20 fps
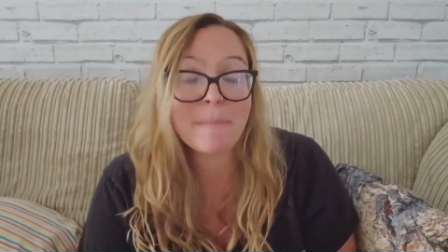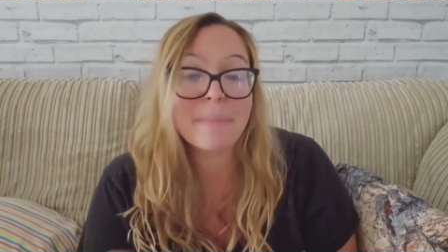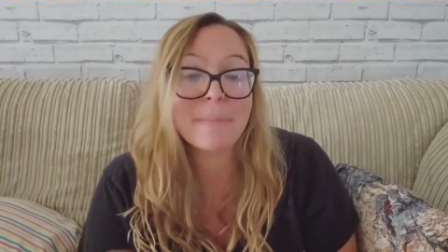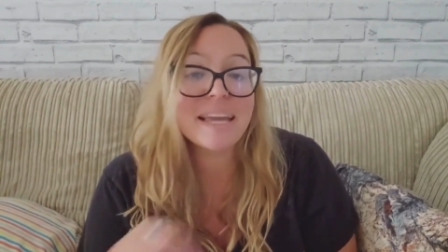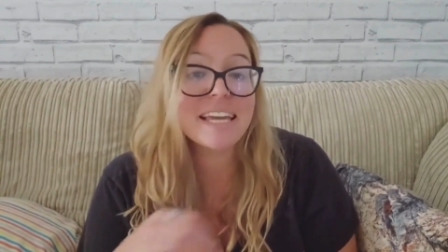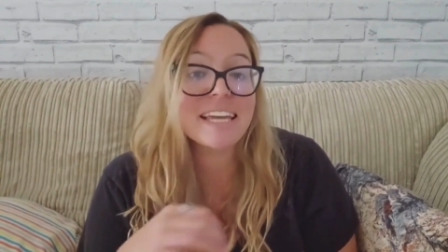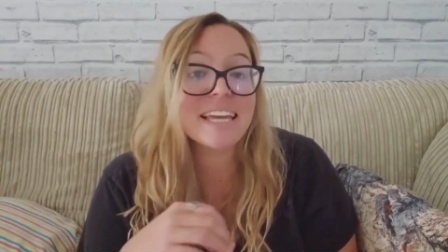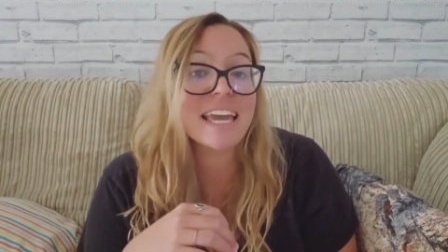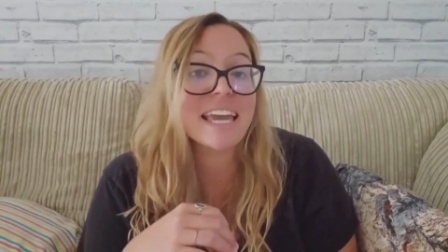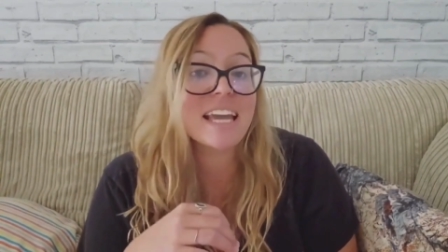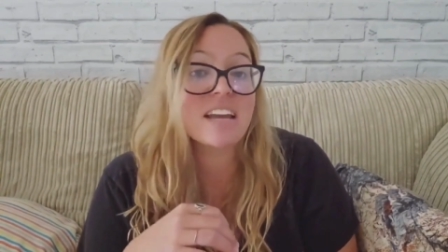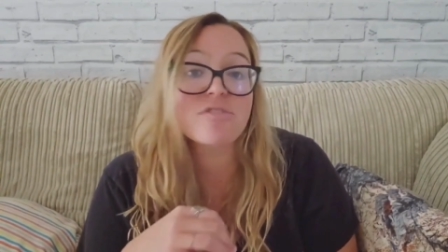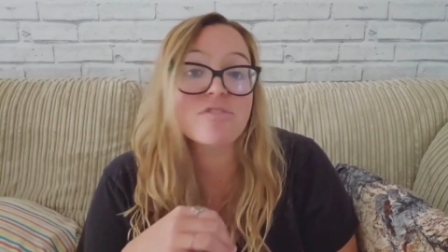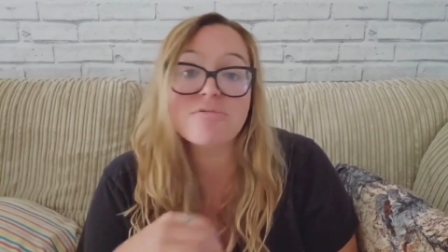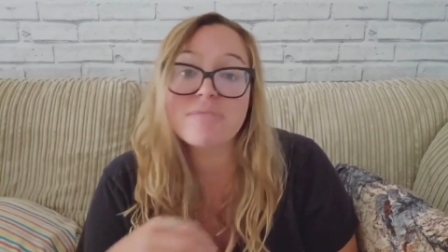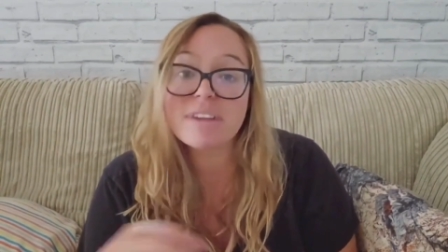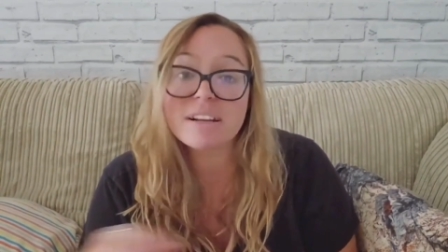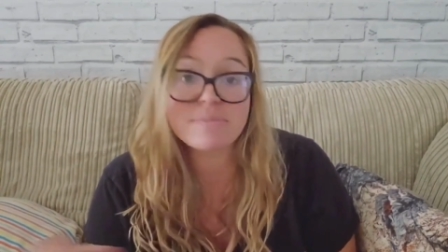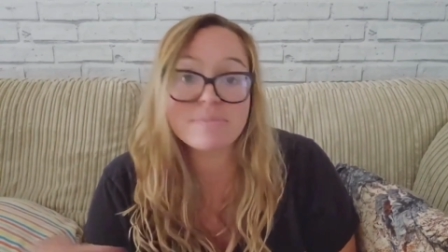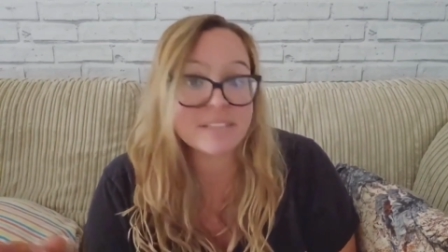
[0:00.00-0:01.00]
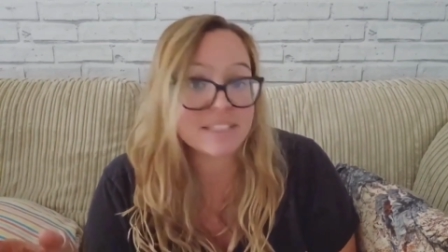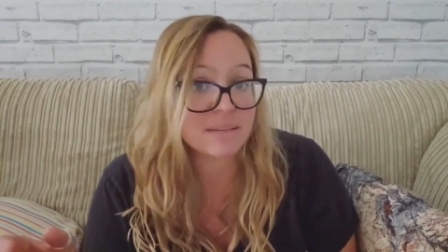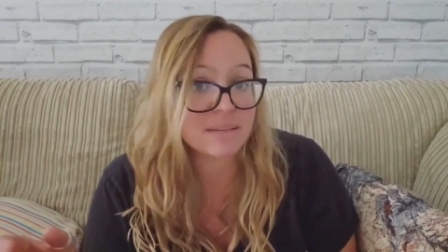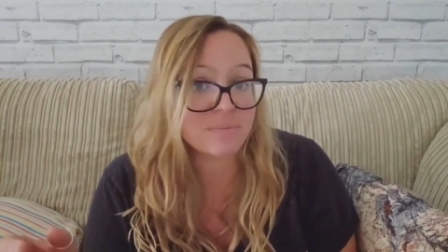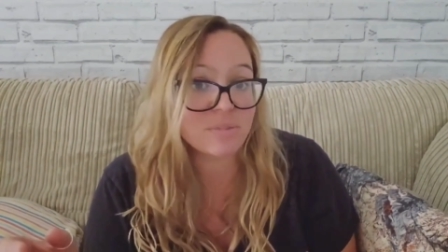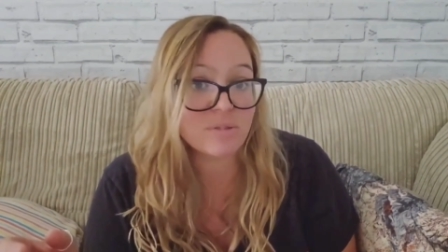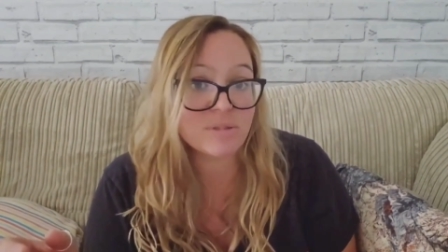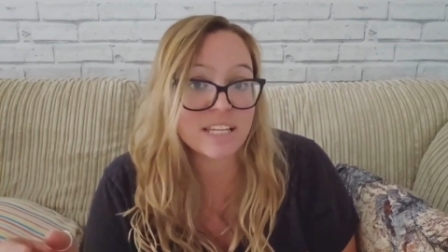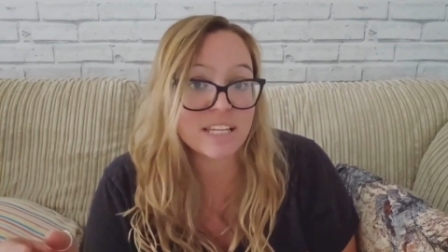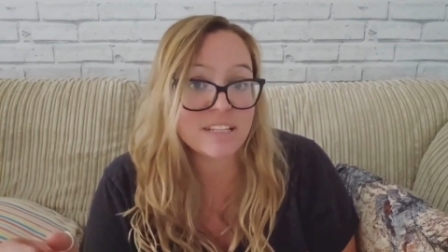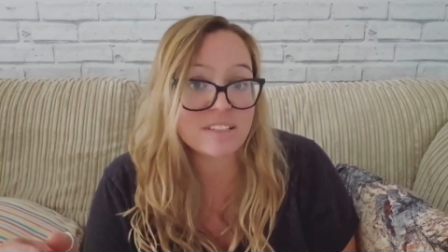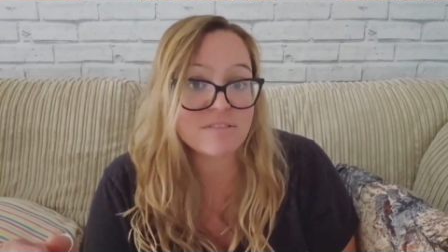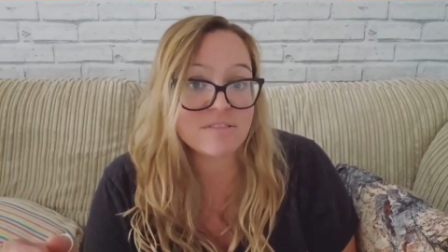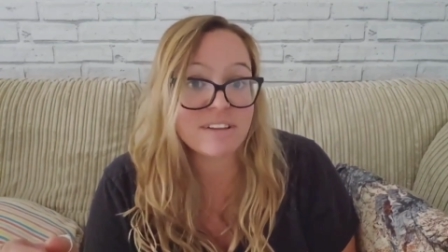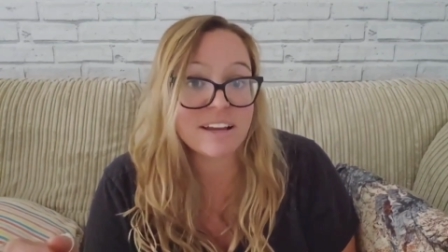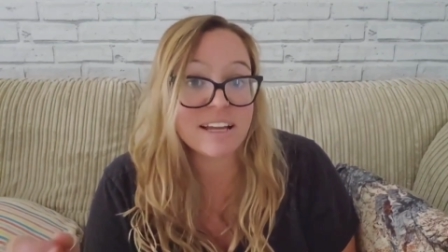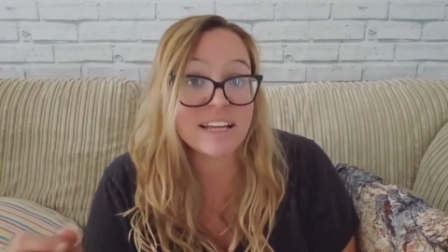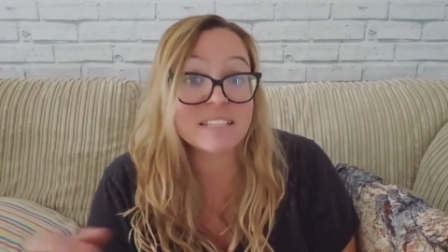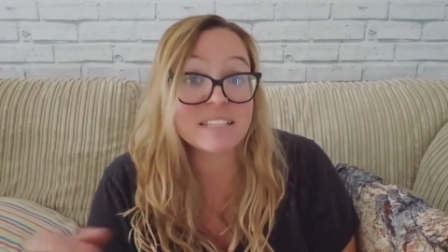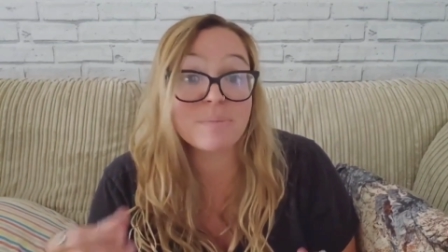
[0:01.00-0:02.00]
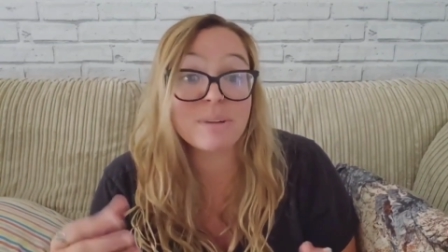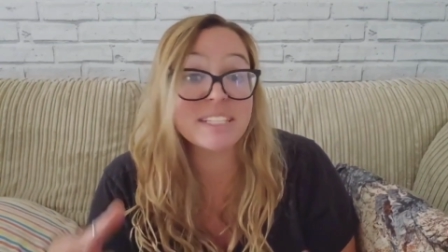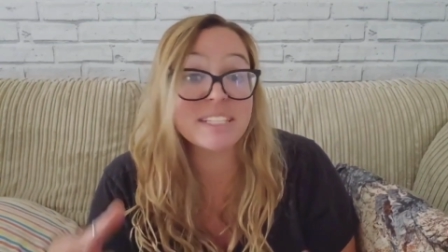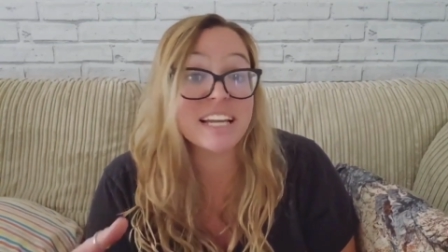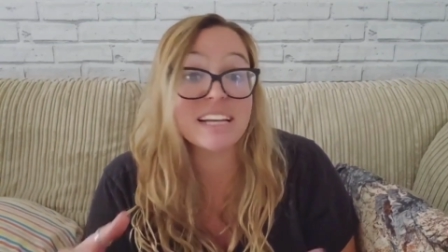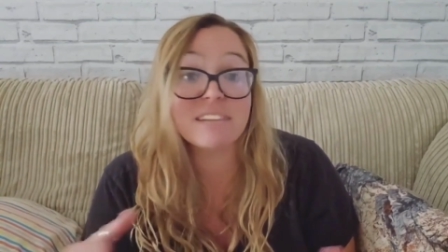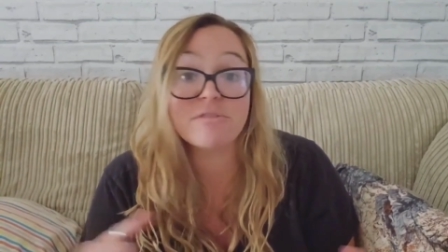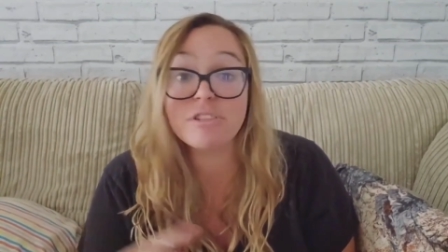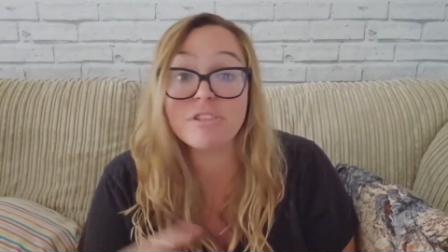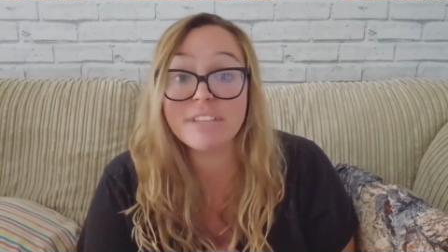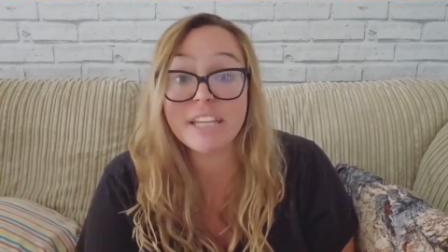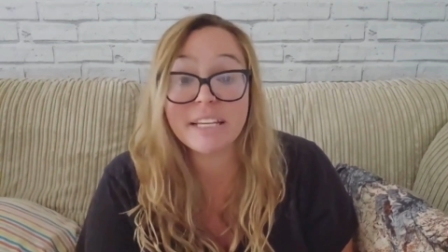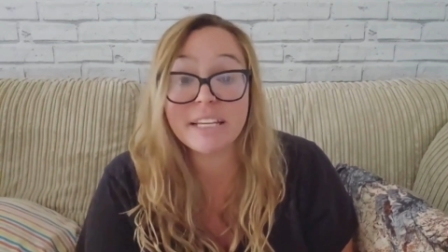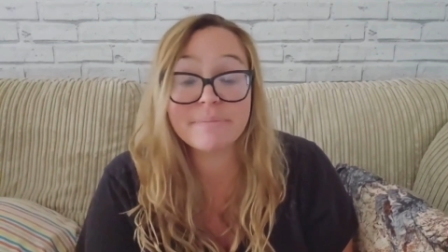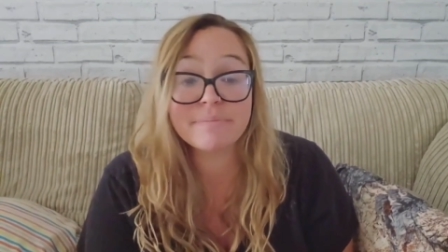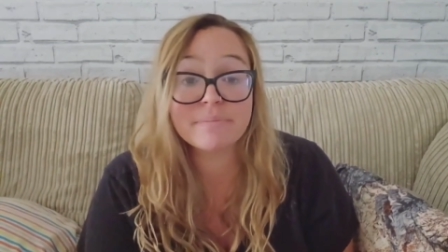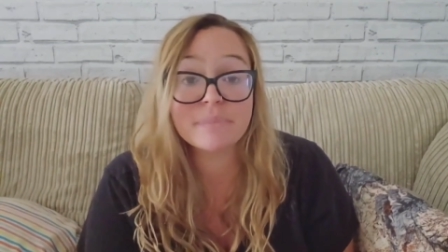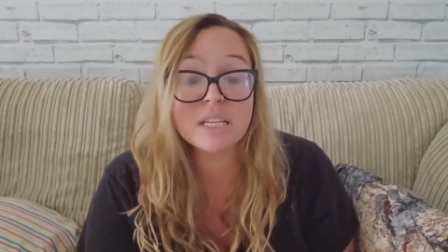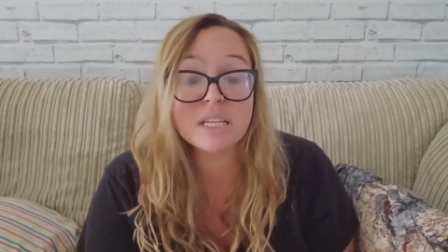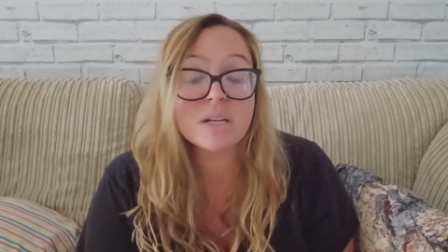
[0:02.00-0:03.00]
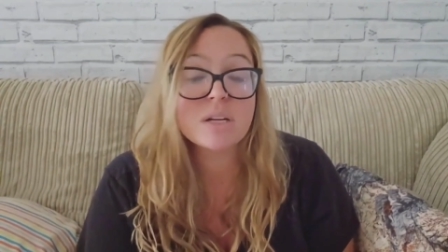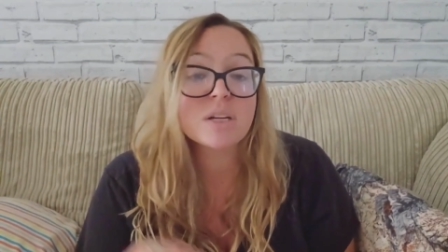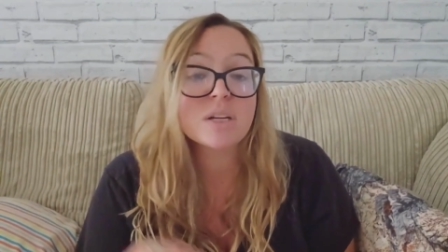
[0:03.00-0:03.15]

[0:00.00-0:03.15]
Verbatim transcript: making it incredibly simple to integrate into my daily routine.